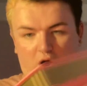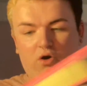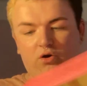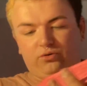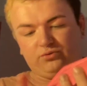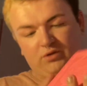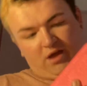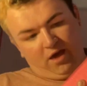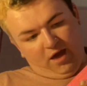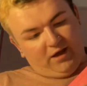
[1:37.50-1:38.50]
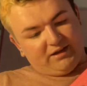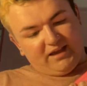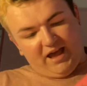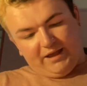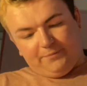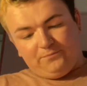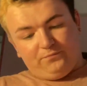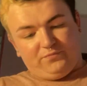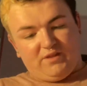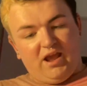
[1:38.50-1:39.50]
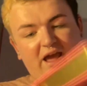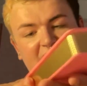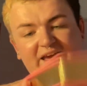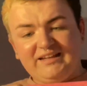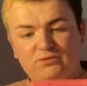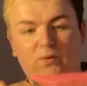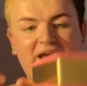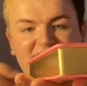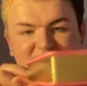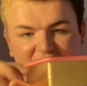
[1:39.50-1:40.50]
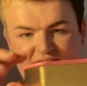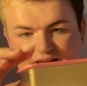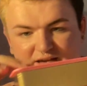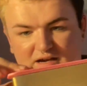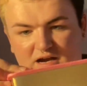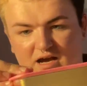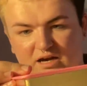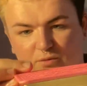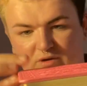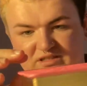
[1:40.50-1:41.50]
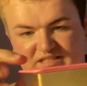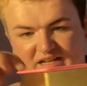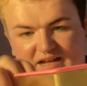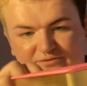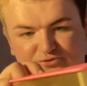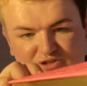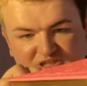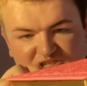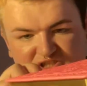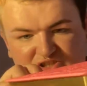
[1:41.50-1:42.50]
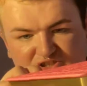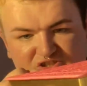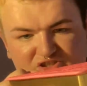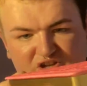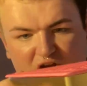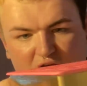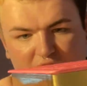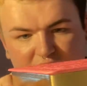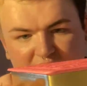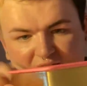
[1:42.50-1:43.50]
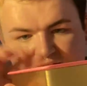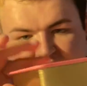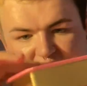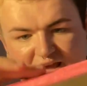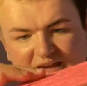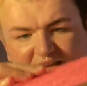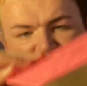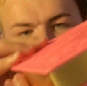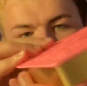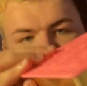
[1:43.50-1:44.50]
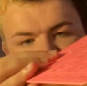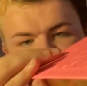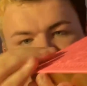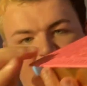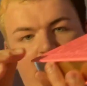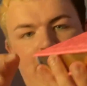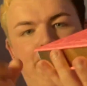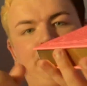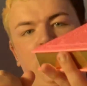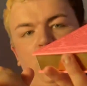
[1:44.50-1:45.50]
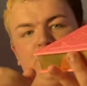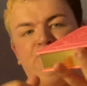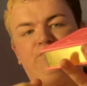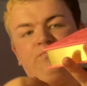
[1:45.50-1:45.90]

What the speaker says: oh, okay. It's weighty, and I want to say that for a start. It is weighty, but